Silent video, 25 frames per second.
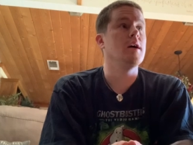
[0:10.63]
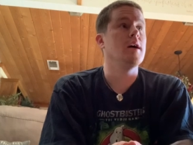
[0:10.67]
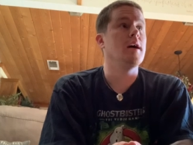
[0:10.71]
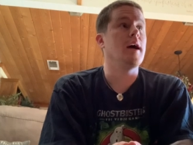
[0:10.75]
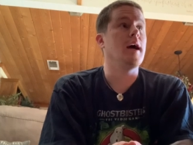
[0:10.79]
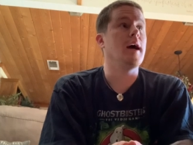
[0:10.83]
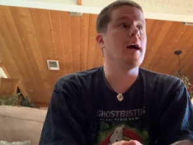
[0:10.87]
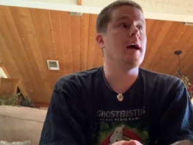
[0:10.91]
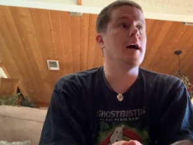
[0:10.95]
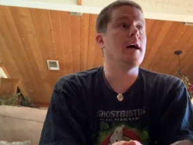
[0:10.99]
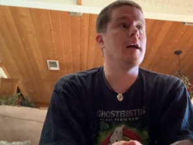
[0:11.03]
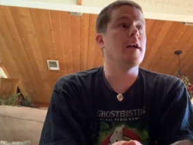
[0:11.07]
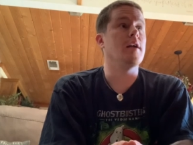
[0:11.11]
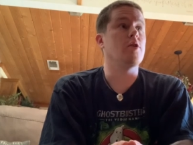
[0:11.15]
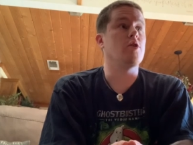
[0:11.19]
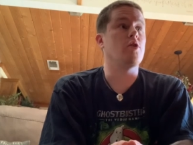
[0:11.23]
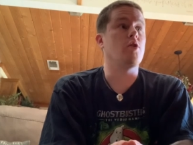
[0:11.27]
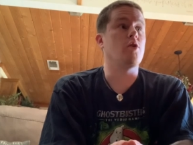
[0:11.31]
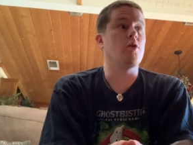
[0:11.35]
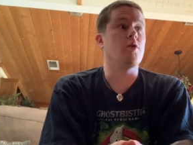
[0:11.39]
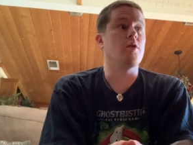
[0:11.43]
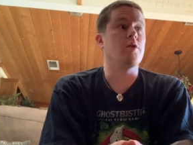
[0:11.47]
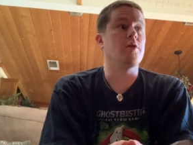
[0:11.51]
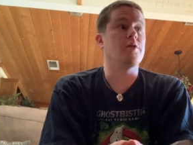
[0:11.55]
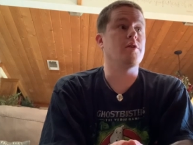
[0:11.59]
And of
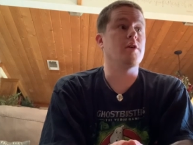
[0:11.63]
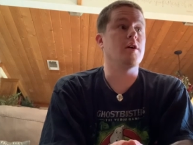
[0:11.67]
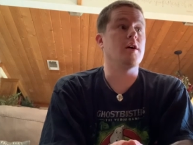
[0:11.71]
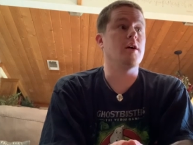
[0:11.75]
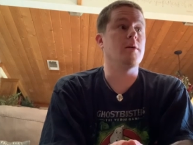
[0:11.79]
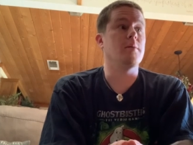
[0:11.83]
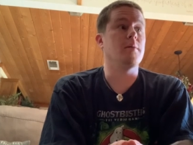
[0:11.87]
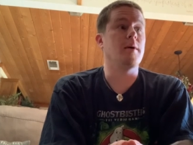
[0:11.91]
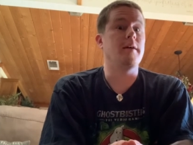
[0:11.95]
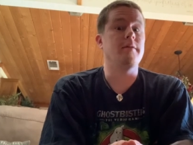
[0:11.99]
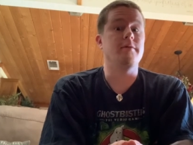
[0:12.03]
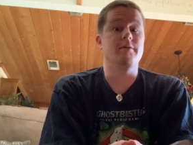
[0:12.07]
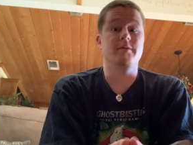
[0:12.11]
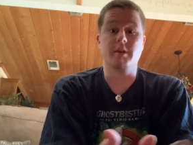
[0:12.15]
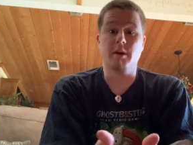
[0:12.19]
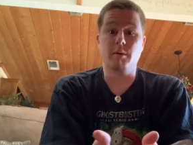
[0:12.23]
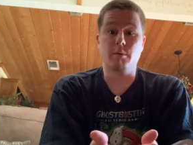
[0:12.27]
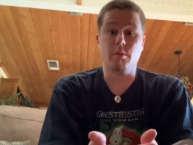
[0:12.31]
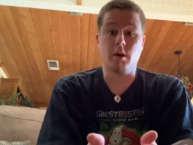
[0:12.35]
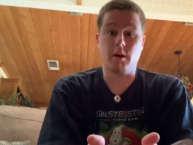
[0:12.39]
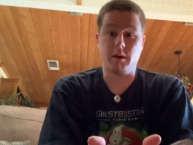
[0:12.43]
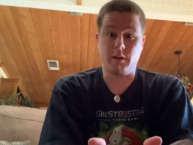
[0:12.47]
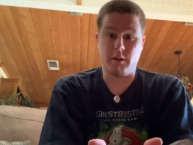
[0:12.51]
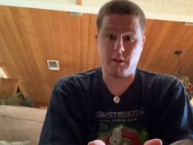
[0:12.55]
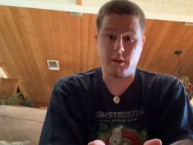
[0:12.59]
course, um, I did
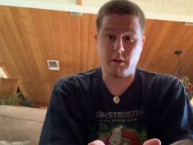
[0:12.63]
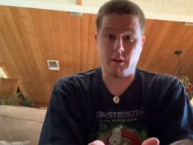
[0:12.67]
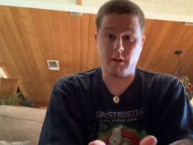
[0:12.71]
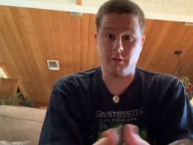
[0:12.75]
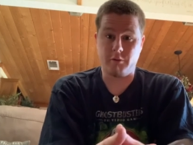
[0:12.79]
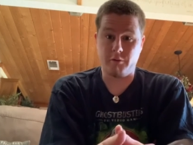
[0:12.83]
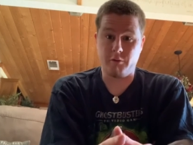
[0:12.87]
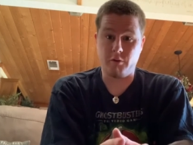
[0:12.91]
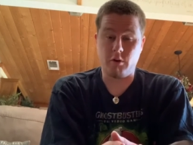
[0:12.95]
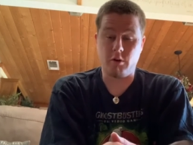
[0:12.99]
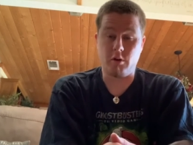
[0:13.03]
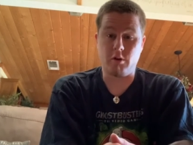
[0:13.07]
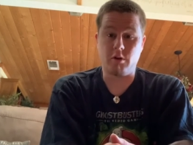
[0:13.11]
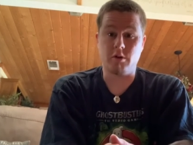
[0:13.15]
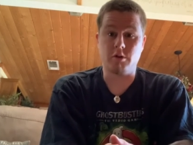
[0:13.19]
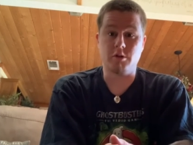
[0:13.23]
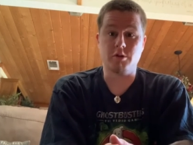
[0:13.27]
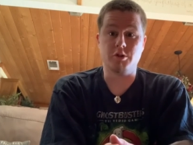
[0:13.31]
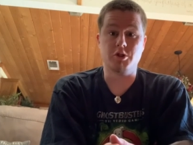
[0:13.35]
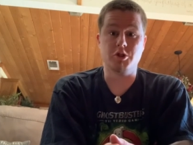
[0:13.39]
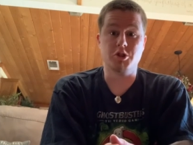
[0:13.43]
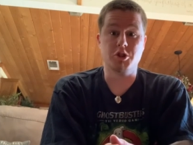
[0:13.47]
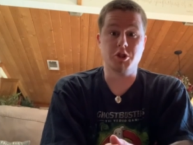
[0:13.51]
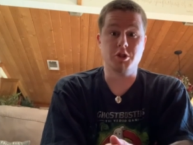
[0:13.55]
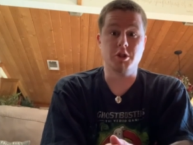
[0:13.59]
one since for
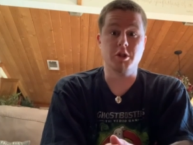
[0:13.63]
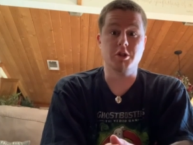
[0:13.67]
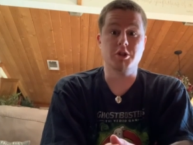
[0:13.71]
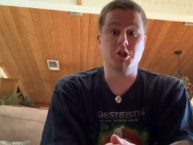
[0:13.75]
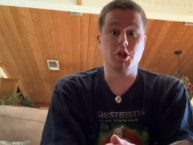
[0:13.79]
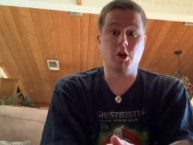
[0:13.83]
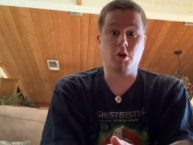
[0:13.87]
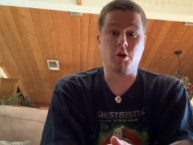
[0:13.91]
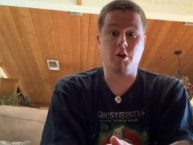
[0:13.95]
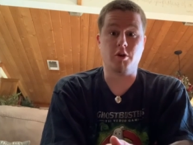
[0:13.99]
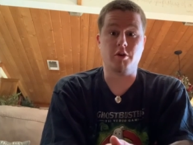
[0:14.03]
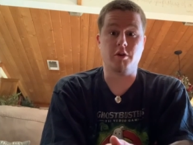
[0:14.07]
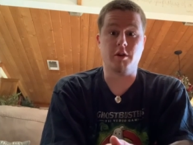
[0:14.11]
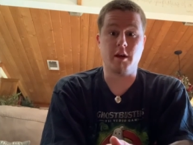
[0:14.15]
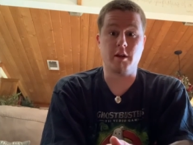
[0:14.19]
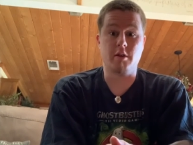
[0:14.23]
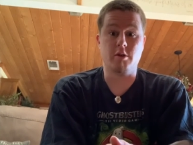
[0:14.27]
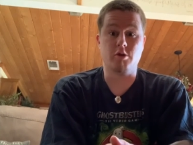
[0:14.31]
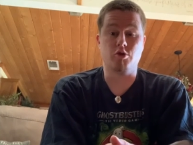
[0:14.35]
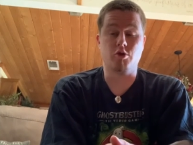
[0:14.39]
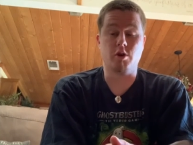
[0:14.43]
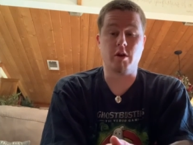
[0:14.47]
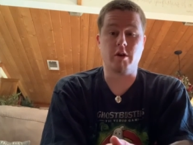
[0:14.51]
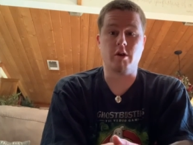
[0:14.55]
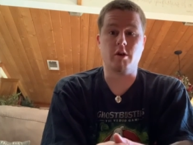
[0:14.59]
the Joker teaser
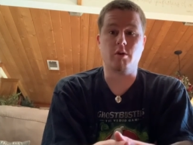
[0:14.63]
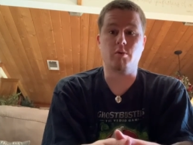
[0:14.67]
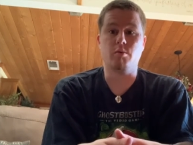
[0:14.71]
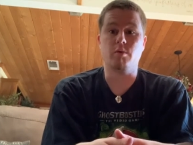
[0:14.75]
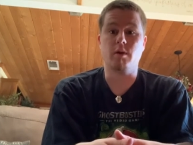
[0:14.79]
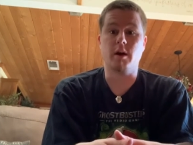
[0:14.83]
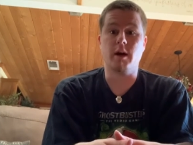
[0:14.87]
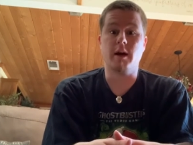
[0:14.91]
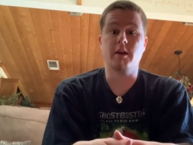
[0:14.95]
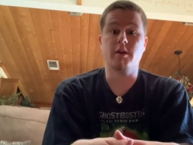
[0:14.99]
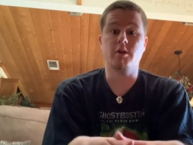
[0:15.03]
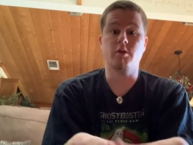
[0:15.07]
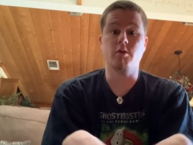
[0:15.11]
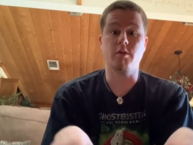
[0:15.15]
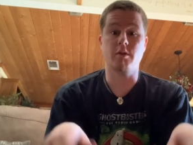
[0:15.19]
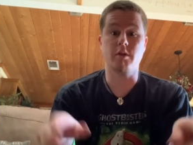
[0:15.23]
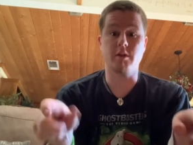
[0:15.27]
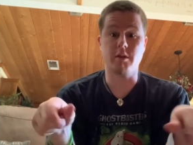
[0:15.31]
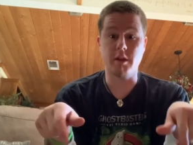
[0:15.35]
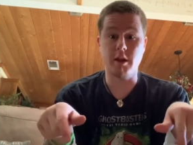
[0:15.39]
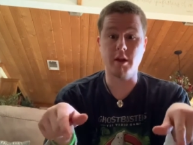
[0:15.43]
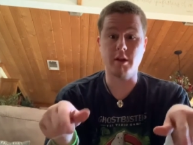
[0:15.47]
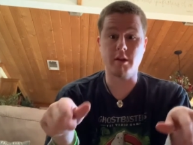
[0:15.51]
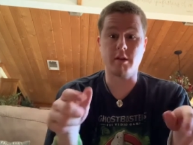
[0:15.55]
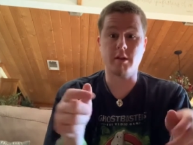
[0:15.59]
trailer when I used
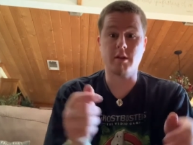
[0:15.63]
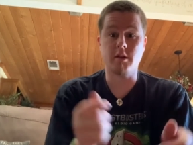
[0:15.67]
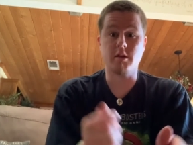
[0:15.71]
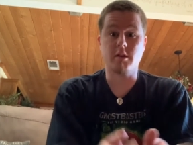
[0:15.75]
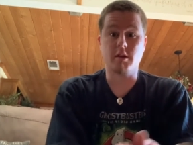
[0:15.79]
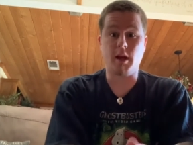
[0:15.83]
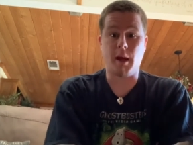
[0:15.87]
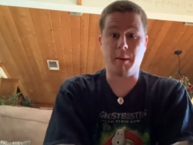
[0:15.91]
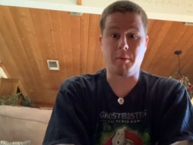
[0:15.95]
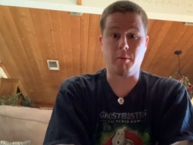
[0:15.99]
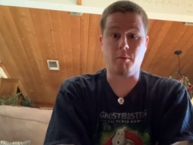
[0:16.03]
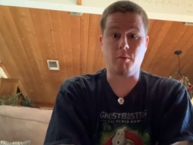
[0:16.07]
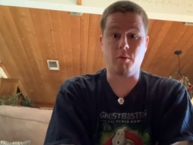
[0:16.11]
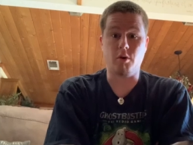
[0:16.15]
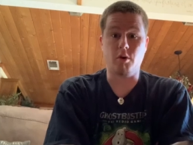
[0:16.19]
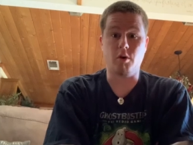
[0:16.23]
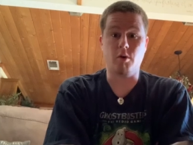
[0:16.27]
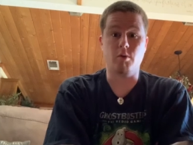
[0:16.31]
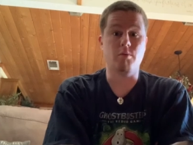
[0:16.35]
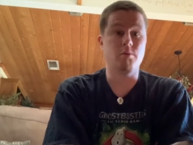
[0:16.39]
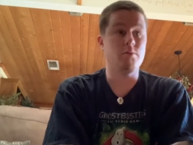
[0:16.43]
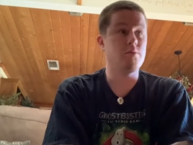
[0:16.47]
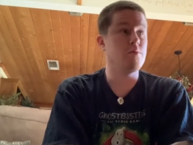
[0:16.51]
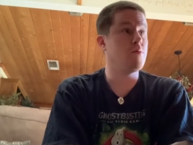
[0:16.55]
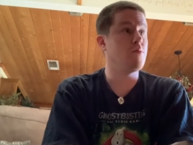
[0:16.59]
this type of
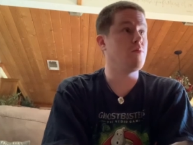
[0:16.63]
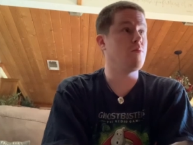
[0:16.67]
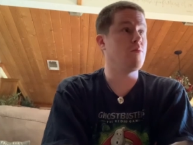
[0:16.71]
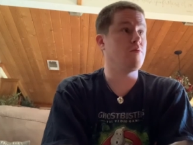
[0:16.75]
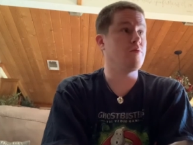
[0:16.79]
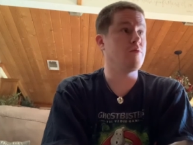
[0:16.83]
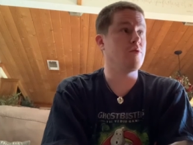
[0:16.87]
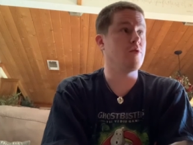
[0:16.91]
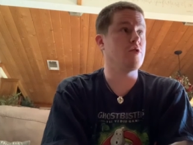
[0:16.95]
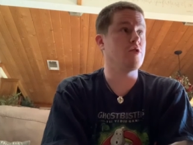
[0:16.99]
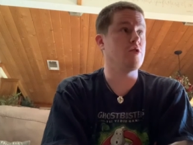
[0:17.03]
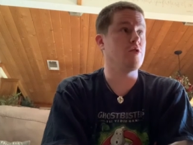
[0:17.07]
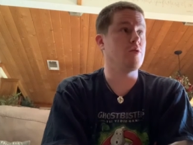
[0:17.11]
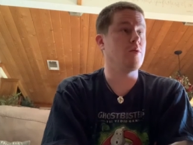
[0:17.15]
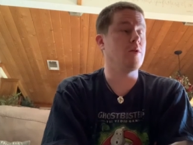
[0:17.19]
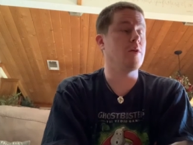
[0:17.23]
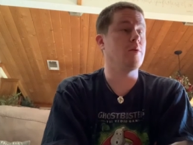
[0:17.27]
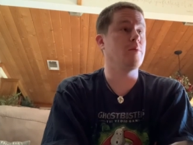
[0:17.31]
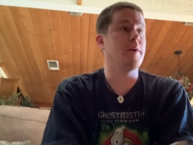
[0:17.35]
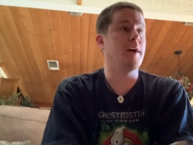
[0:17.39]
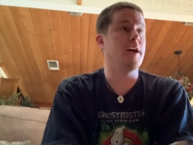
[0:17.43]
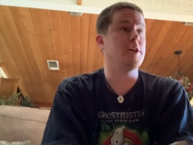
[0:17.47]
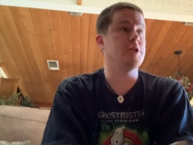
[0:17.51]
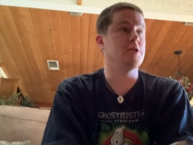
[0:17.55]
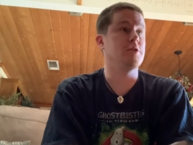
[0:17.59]
room for doing a
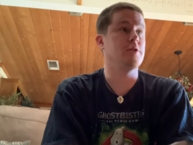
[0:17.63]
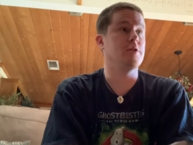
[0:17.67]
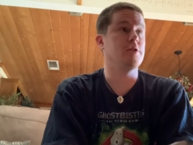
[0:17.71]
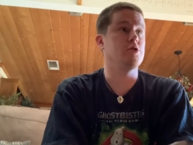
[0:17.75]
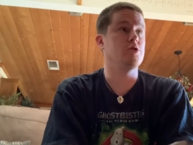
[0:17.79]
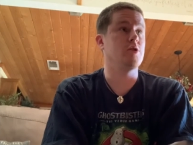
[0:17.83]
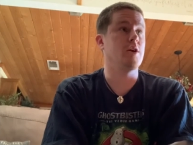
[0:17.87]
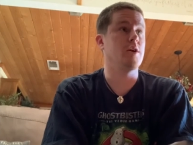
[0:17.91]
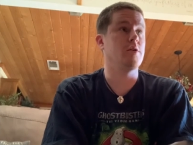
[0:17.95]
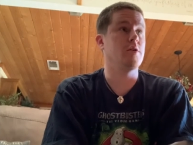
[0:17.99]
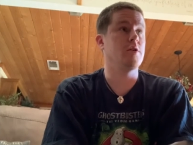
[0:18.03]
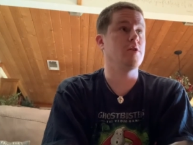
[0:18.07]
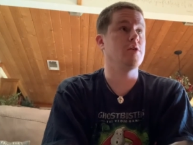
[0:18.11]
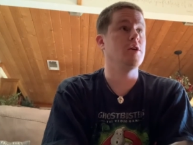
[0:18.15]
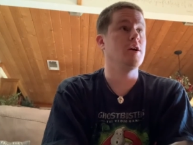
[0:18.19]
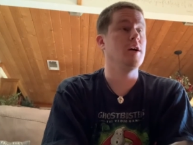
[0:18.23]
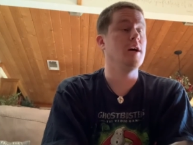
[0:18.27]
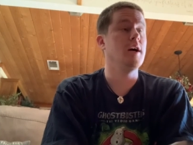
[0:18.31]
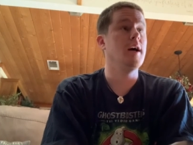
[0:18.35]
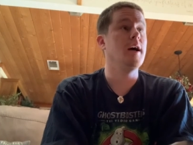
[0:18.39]
reaction to the trailer.